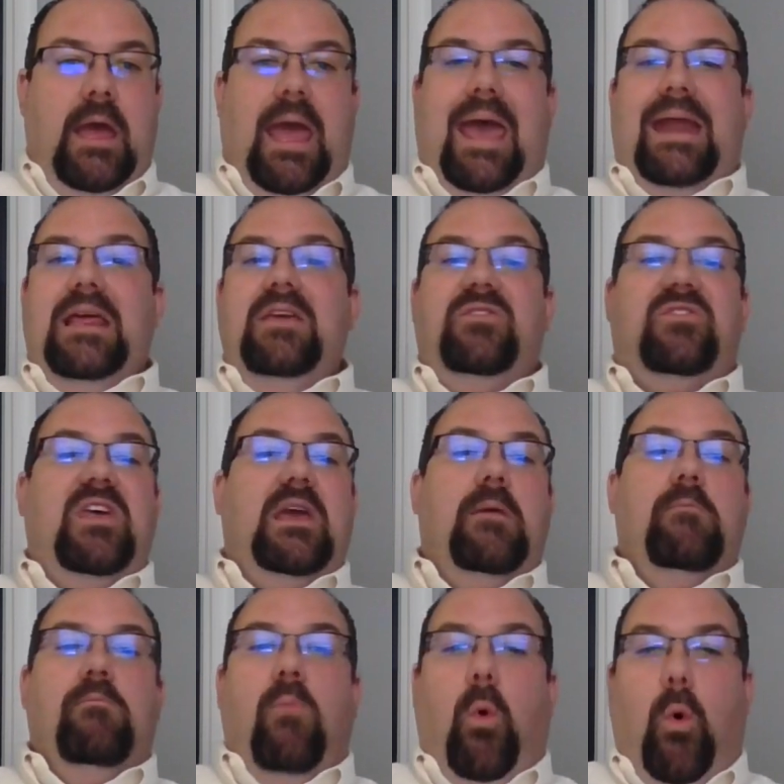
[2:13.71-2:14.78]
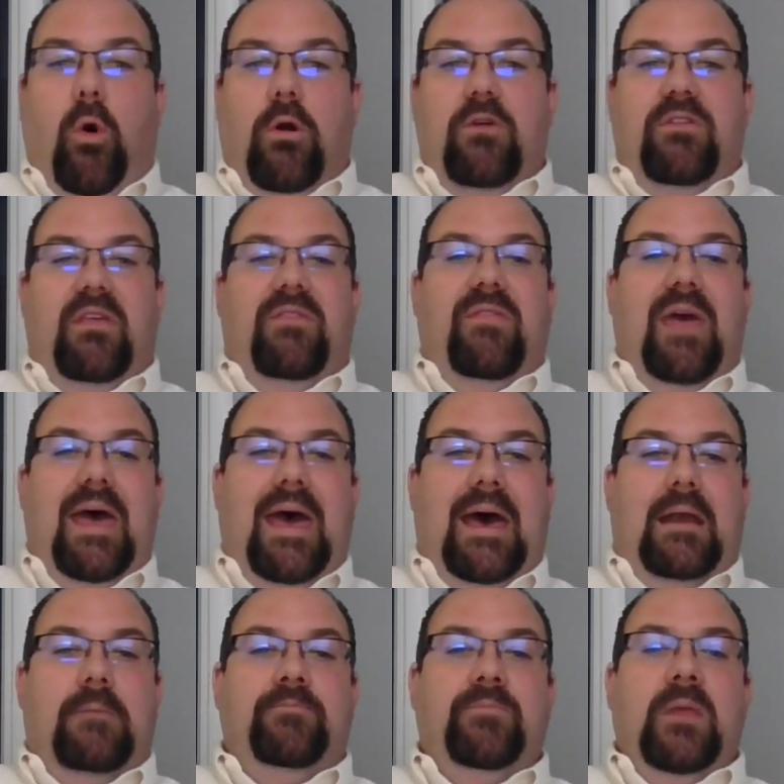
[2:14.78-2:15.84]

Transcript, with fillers: Anything more than that,